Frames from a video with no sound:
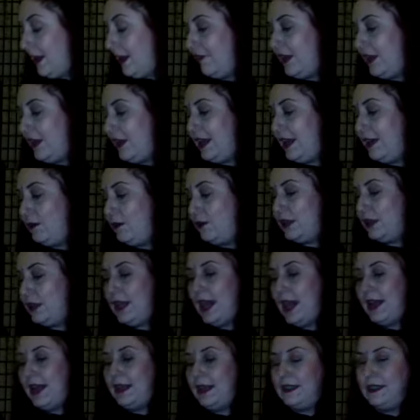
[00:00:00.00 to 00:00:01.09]
feet or the
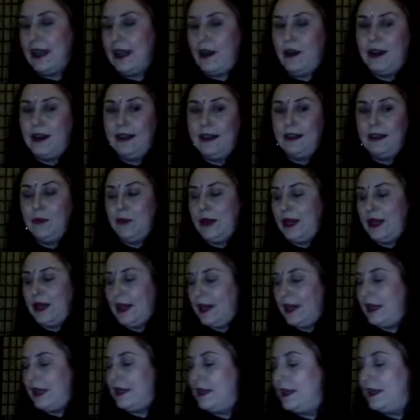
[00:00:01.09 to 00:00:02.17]
legs out a little
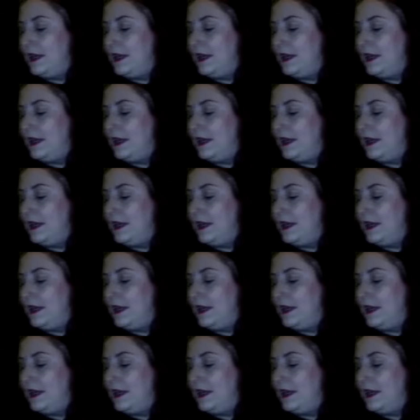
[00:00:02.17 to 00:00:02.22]
bit.